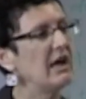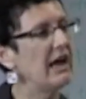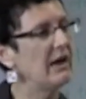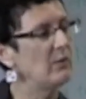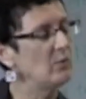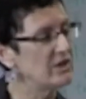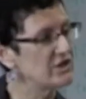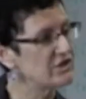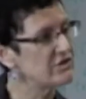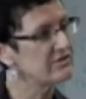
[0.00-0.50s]

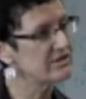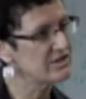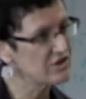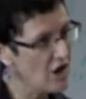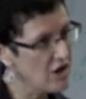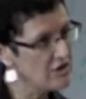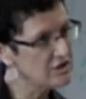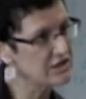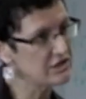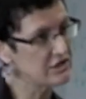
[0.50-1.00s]
in which there's
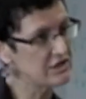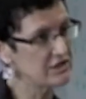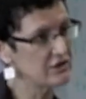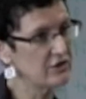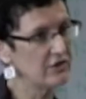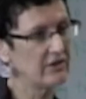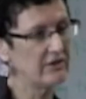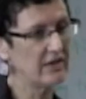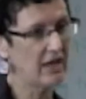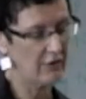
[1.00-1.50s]
no
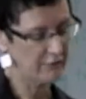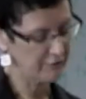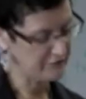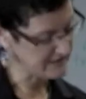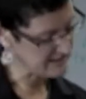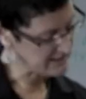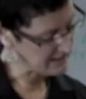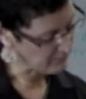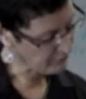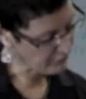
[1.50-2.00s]
judicial
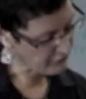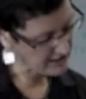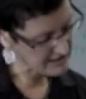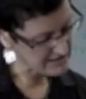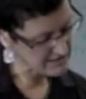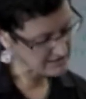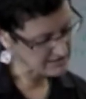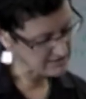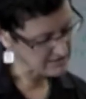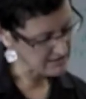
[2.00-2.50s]
officer
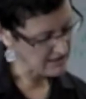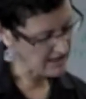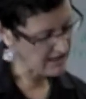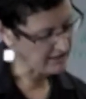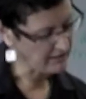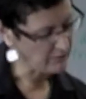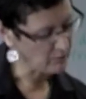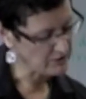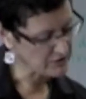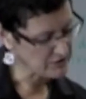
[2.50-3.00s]
present
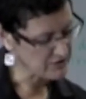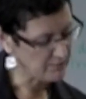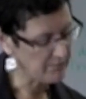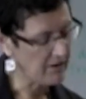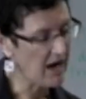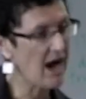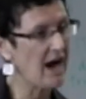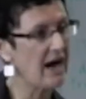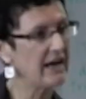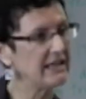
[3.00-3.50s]
and in which the
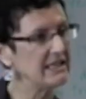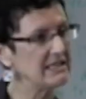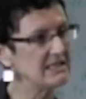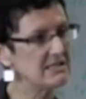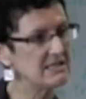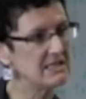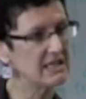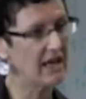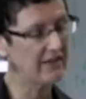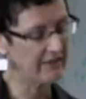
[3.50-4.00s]
parties
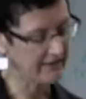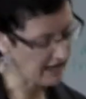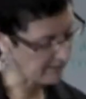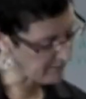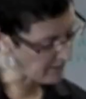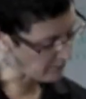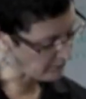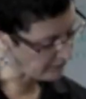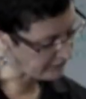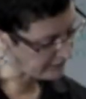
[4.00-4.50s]
together come
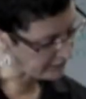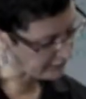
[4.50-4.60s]
up with